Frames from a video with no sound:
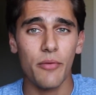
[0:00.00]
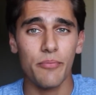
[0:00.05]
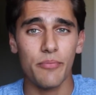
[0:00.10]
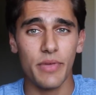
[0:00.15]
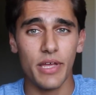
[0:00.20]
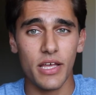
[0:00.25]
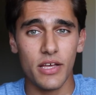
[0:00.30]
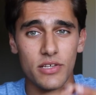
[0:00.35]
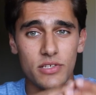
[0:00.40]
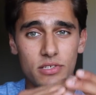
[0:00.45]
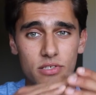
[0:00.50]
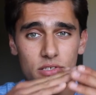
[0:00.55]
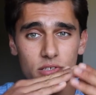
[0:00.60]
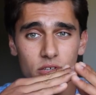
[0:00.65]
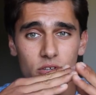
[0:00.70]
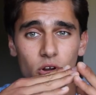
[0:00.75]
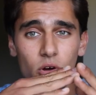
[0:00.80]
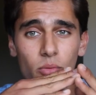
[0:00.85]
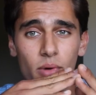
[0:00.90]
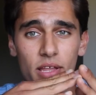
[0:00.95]
because
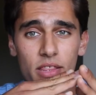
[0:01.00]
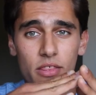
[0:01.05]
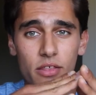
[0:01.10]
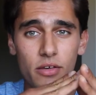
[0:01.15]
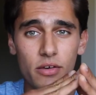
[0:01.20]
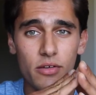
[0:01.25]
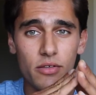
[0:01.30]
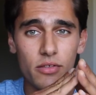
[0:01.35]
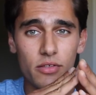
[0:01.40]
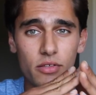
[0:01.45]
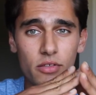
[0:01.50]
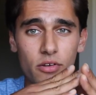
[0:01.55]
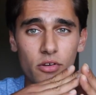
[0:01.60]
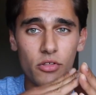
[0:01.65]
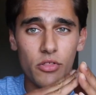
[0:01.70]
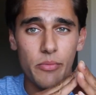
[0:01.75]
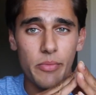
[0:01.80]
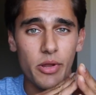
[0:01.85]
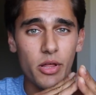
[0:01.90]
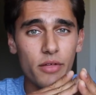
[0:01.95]
you don't want the
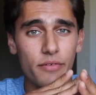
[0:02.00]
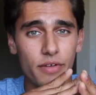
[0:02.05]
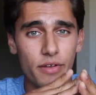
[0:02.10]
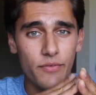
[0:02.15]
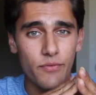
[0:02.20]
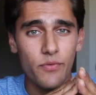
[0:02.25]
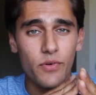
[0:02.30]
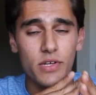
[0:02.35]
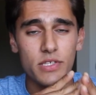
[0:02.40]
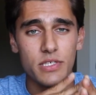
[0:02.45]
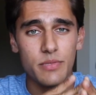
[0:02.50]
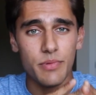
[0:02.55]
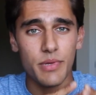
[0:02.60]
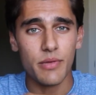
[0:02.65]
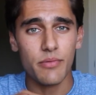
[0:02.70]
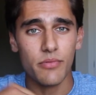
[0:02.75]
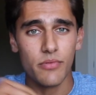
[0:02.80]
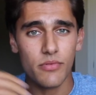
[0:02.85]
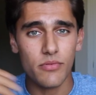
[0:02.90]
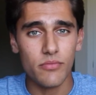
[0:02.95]
middle of your foot to
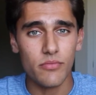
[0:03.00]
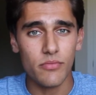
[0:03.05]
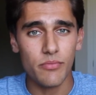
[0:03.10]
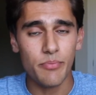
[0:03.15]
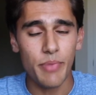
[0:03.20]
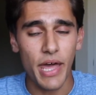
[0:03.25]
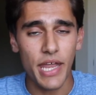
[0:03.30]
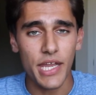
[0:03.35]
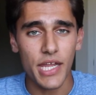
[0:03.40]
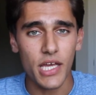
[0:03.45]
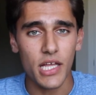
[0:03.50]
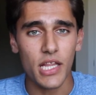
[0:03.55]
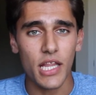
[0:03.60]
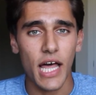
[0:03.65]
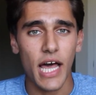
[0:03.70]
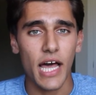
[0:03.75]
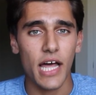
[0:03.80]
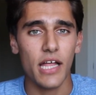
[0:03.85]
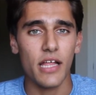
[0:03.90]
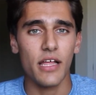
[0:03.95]
be bending a
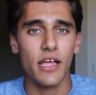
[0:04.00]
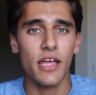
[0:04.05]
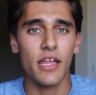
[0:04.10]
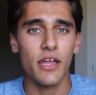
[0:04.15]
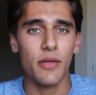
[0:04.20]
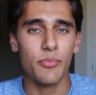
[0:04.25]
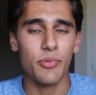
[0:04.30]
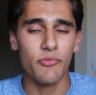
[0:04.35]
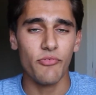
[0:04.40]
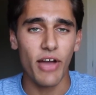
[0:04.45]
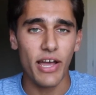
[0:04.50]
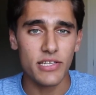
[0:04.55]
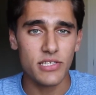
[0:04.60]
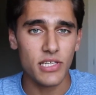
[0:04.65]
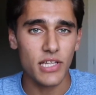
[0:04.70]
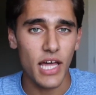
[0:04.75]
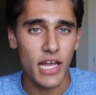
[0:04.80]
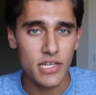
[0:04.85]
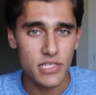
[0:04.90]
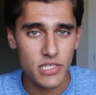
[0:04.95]
lot, and it provides a
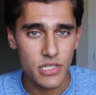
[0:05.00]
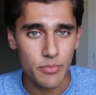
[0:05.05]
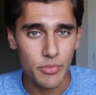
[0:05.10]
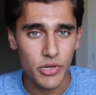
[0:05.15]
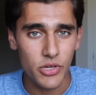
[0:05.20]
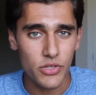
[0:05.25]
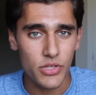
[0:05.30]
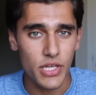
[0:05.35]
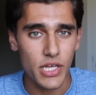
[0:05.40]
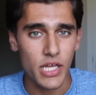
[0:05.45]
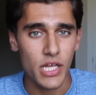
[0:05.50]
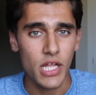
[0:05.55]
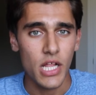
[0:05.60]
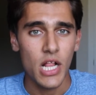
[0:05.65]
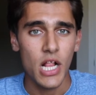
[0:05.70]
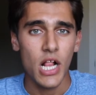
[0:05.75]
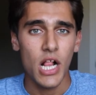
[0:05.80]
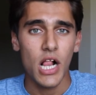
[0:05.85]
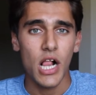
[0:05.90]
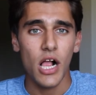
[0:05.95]
lot of stability.
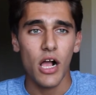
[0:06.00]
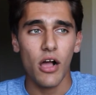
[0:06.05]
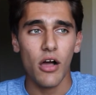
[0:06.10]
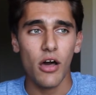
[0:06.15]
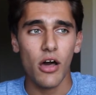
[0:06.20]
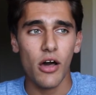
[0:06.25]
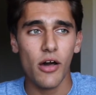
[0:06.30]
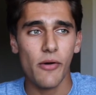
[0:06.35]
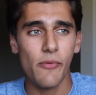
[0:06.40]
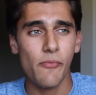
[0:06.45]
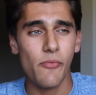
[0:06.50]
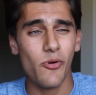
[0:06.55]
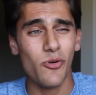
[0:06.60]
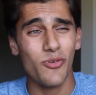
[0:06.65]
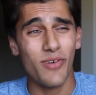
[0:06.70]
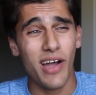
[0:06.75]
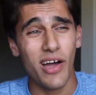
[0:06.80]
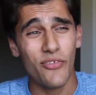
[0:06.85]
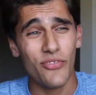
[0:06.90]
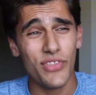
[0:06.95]

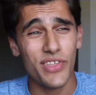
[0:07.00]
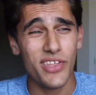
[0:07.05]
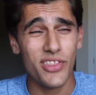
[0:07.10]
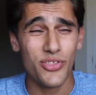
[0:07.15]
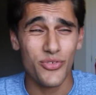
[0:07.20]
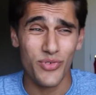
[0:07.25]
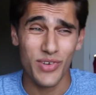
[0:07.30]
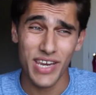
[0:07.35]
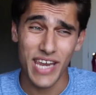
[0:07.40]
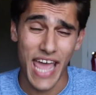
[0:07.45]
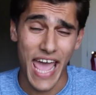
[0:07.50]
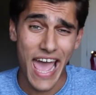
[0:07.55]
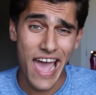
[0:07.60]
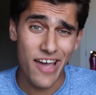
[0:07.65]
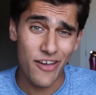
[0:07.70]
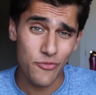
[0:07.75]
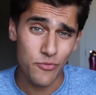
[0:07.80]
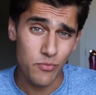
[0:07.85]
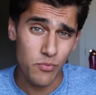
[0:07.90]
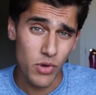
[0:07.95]
Around the
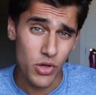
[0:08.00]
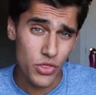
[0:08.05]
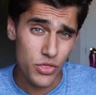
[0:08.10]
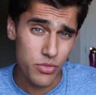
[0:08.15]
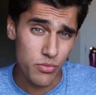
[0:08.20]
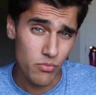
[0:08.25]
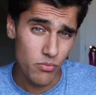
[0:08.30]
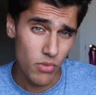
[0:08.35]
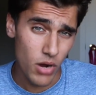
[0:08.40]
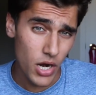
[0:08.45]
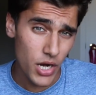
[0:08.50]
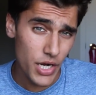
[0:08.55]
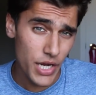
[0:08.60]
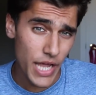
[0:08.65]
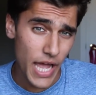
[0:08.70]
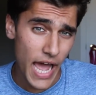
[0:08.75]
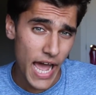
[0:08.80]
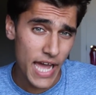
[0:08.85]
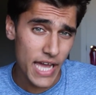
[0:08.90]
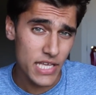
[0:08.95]
3.5 month
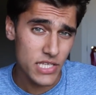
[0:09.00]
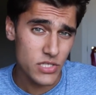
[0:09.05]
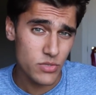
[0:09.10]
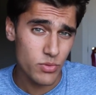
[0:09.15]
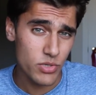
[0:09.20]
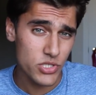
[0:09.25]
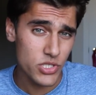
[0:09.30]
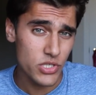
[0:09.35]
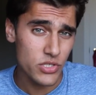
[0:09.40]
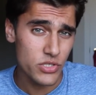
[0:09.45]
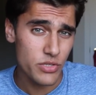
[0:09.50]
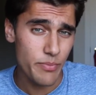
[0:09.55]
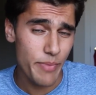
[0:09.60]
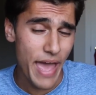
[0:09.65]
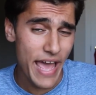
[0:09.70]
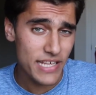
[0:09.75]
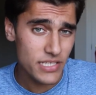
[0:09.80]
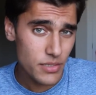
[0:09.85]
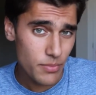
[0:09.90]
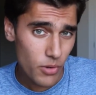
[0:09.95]
mark, I switched into
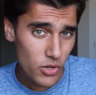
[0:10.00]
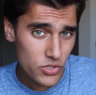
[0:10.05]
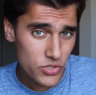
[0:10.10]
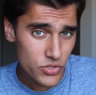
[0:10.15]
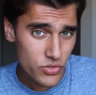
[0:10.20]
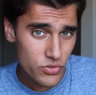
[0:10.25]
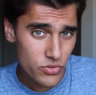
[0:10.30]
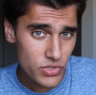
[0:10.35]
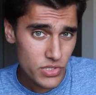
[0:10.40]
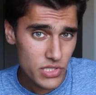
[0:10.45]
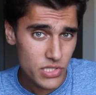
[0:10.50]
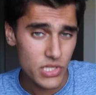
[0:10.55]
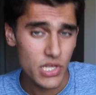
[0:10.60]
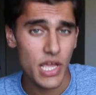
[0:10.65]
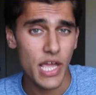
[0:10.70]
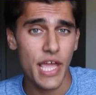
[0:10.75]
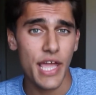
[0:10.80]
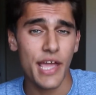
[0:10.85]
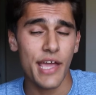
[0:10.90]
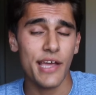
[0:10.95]
basketball shoes,
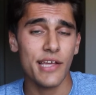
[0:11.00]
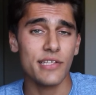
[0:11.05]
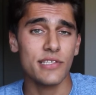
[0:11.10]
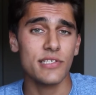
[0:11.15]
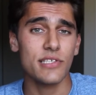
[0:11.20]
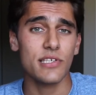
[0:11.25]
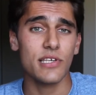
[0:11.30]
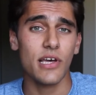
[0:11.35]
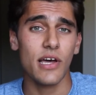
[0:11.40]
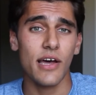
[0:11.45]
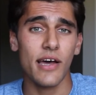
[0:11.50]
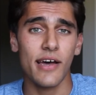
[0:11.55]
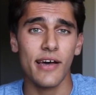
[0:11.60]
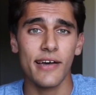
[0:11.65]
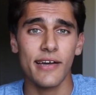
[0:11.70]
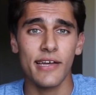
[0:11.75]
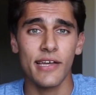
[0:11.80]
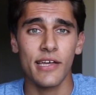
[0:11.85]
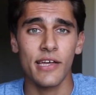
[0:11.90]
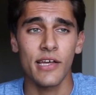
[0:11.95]
and
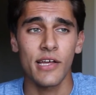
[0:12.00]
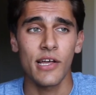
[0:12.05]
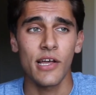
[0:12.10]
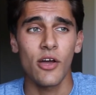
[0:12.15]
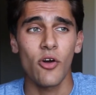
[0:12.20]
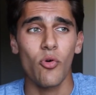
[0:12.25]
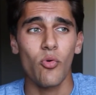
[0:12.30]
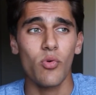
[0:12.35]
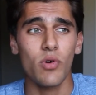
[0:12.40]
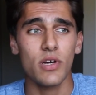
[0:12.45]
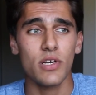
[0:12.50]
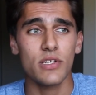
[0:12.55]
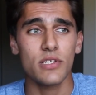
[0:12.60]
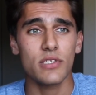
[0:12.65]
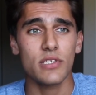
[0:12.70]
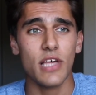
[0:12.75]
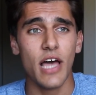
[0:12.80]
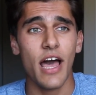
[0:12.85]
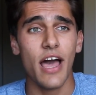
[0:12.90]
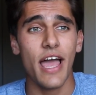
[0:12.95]
I
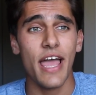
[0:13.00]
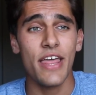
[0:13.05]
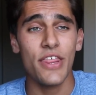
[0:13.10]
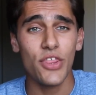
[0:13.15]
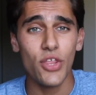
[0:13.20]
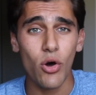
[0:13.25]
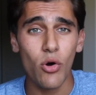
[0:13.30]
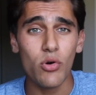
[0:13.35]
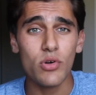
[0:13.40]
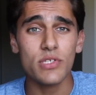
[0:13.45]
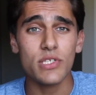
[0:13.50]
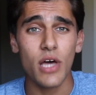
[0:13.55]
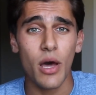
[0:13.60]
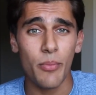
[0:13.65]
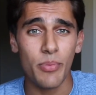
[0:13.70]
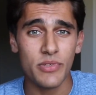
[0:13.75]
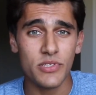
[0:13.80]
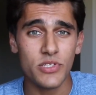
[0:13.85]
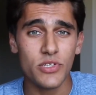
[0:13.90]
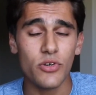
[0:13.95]
was in those
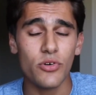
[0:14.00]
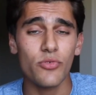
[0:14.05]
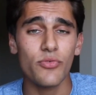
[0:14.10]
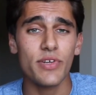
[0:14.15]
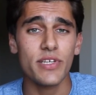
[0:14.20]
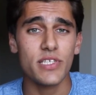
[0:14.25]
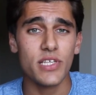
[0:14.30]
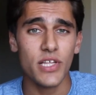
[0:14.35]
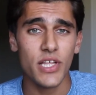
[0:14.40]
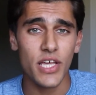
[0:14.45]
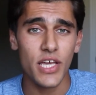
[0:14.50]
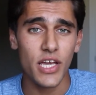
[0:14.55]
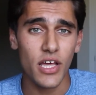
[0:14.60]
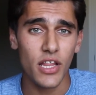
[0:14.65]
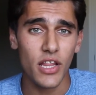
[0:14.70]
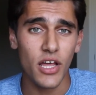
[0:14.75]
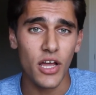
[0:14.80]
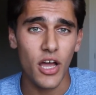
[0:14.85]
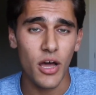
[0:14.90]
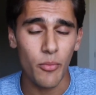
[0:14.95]
up until recently,
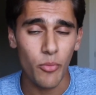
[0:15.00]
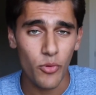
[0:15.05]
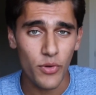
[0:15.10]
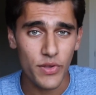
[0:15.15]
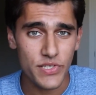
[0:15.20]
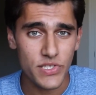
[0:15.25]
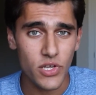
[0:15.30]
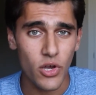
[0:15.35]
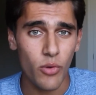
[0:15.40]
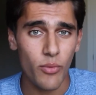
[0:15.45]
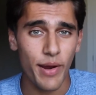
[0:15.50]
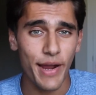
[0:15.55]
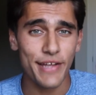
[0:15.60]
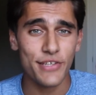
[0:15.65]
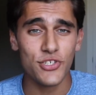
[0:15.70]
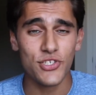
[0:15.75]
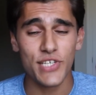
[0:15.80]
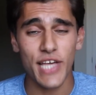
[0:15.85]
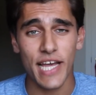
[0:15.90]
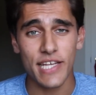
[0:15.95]
a couple weeks ago, where I
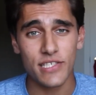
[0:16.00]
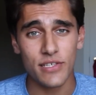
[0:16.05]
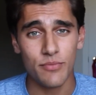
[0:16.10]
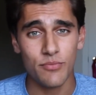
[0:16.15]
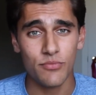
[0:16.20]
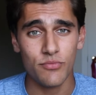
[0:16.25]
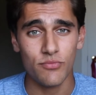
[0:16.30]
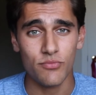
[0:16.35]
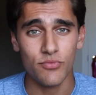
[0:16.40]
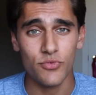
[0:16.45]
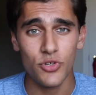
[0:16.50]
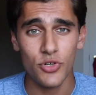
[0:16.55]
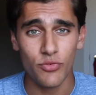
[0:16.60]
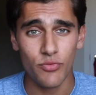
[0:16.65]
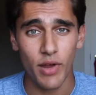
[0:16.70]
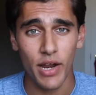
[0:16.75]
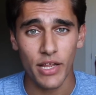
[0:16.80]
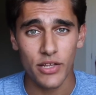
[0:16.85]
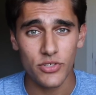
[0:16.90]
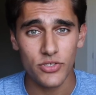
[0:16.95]
just got some new
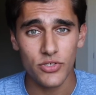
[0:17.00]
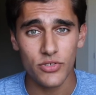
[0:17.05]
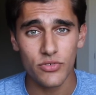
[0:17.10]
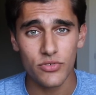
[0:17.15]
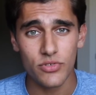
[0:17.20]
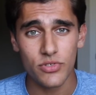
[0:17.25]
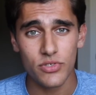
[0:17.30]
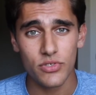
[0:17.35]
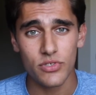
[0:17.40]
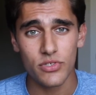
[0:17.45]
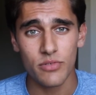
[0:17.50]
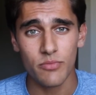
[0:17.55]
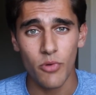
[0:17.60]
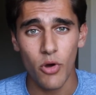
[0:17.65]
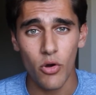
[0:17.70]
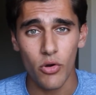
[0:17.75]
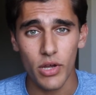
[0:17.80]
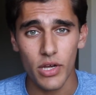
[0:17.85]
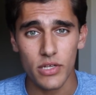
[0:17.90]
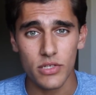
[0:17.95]
running shoes, some
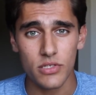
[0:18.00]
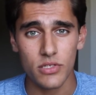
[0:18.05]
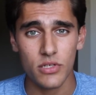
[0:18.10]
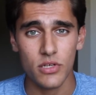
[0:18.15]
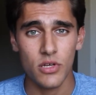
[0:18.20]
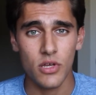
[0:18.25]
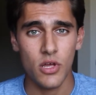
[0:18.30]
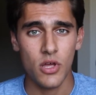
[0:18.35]
Hokas.